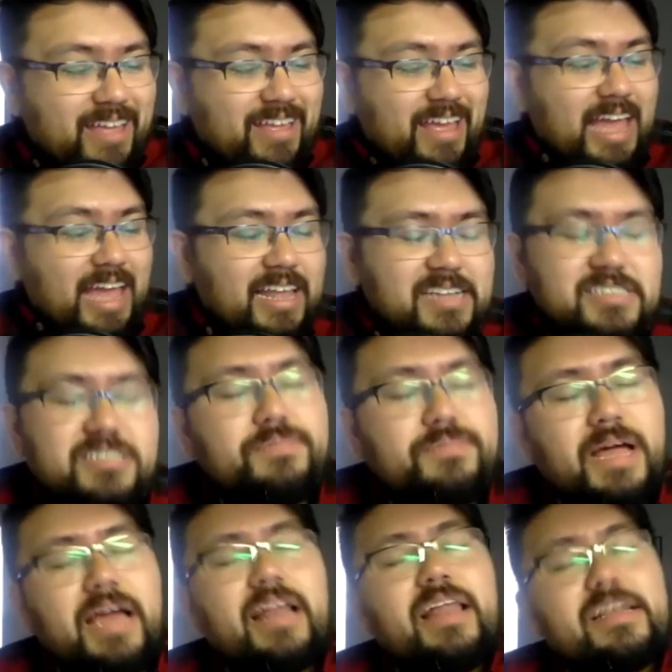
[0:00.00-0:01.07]
I like to
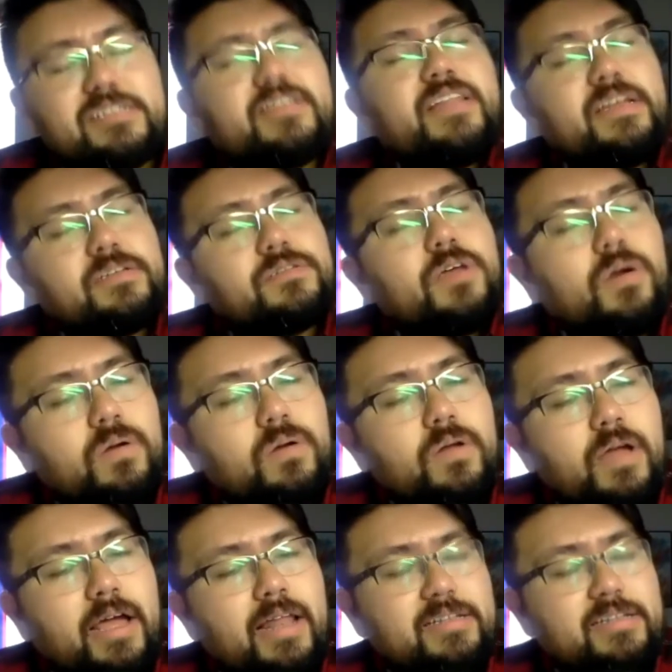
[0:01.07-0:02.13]
I like to think so.
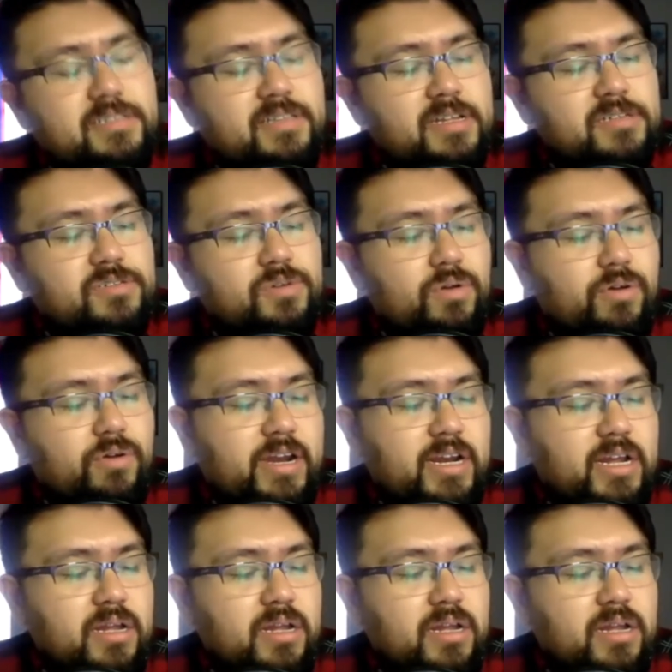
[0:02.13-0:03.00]
I like to think so, Lorena,